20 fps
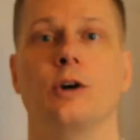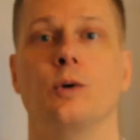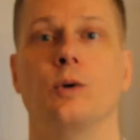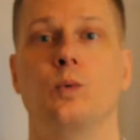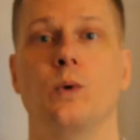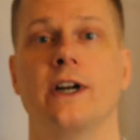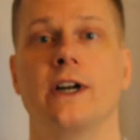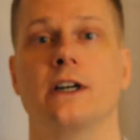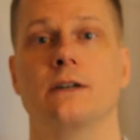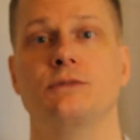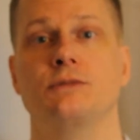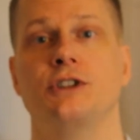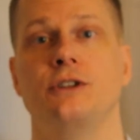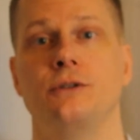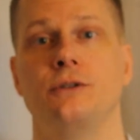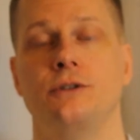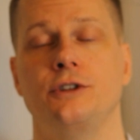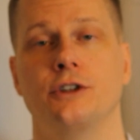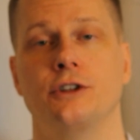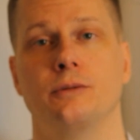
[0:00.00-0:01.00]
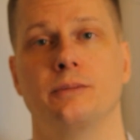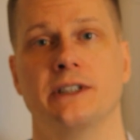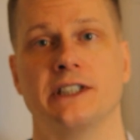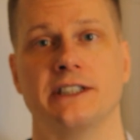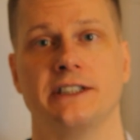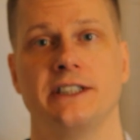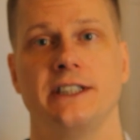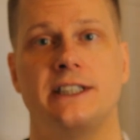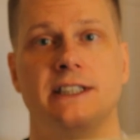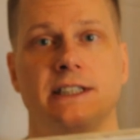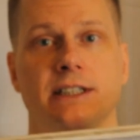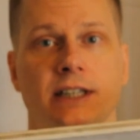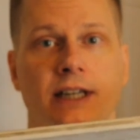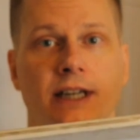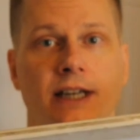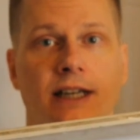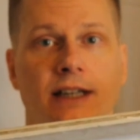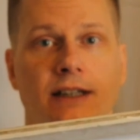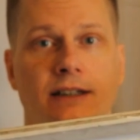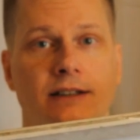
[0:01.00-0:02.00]
When it comes to durability,
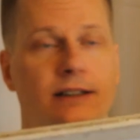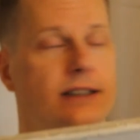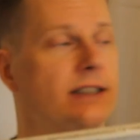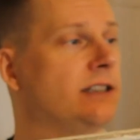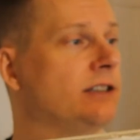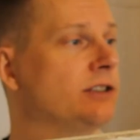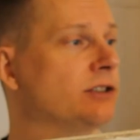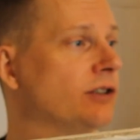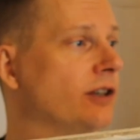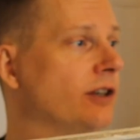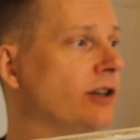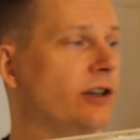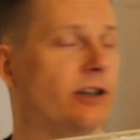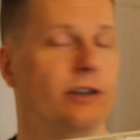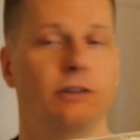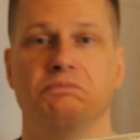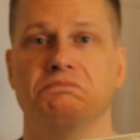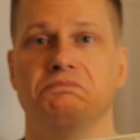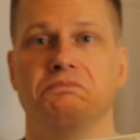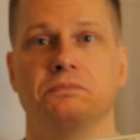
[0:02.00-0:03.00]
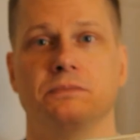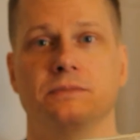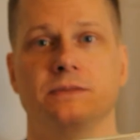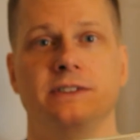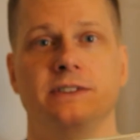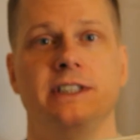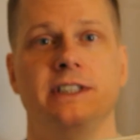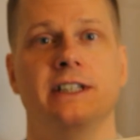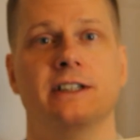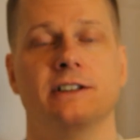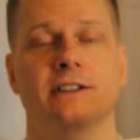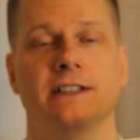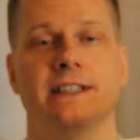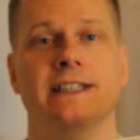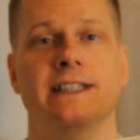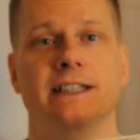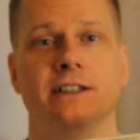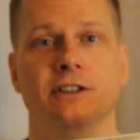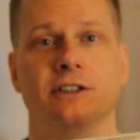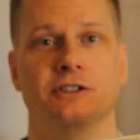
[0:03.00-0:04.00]
these are
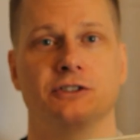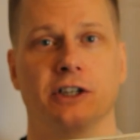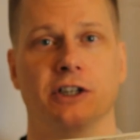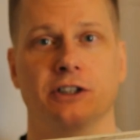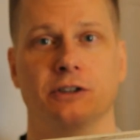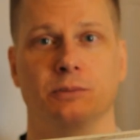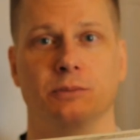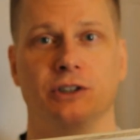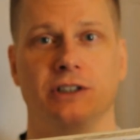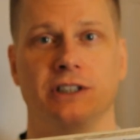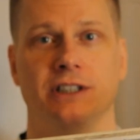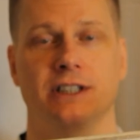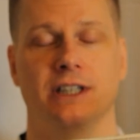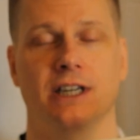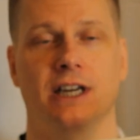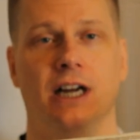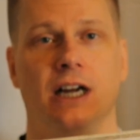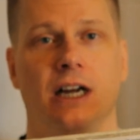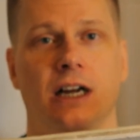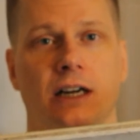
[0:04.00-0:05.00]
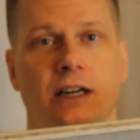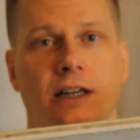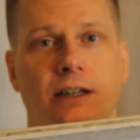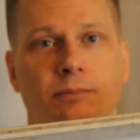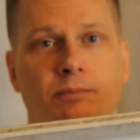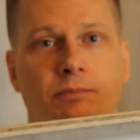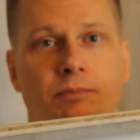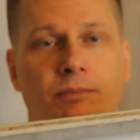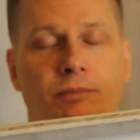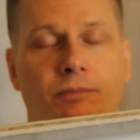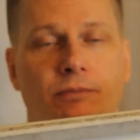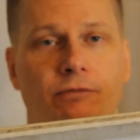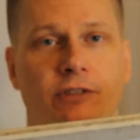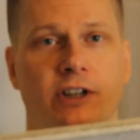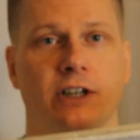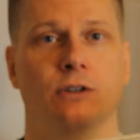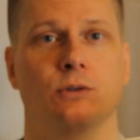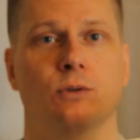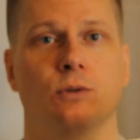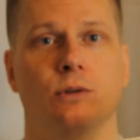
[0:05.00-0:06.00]
nearly indestructible.
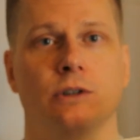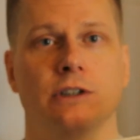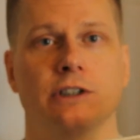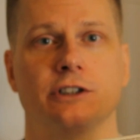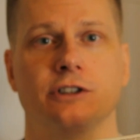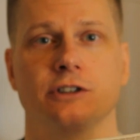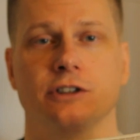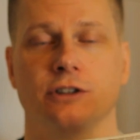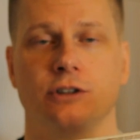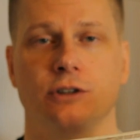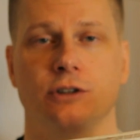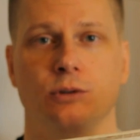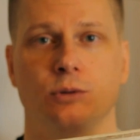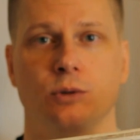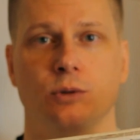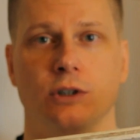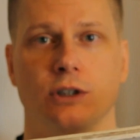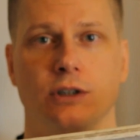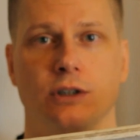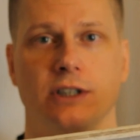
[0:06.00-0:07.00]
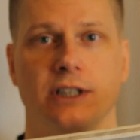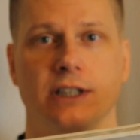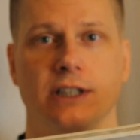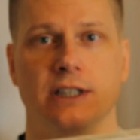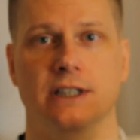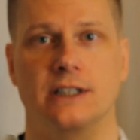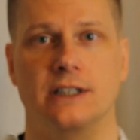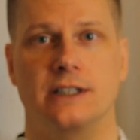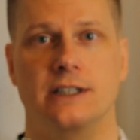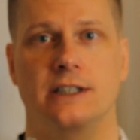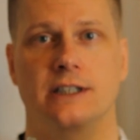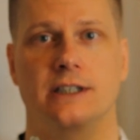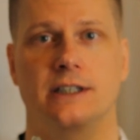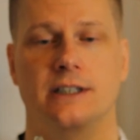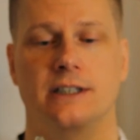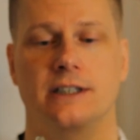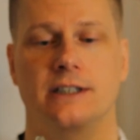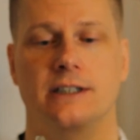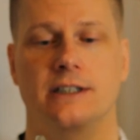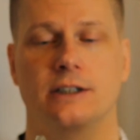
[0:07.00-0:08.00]
They're also
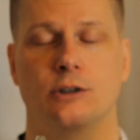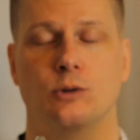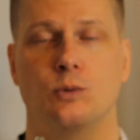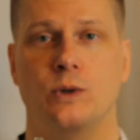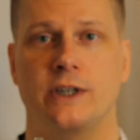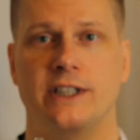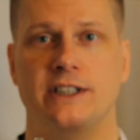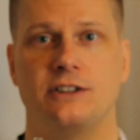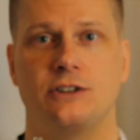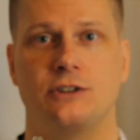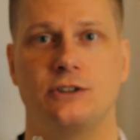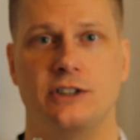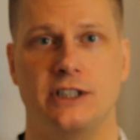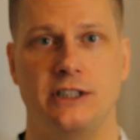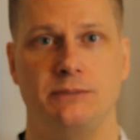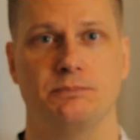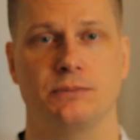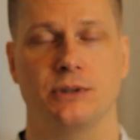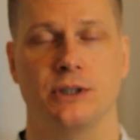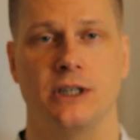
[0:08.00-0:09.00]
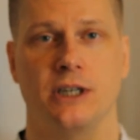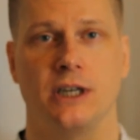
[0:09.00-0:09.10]
quite cheap.